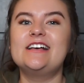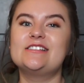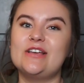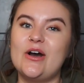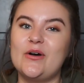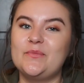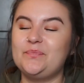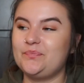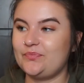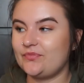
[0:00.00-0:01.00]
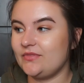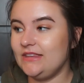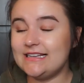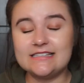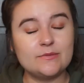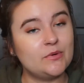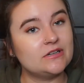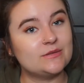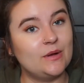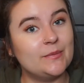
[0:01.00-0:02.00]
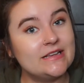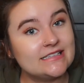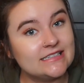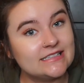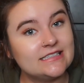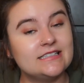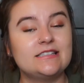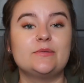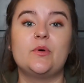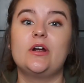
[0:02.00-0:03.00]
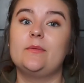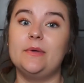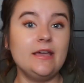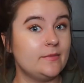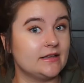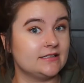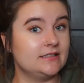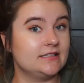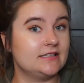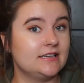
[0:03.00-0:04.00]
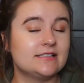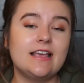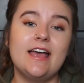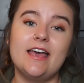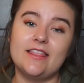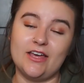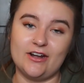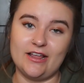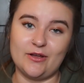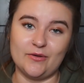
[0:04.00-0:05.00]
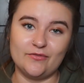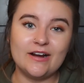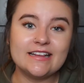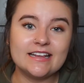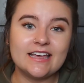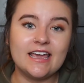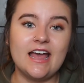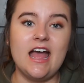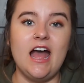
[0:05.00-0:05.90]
So support small businesses, support big businesses that are eco-friendly.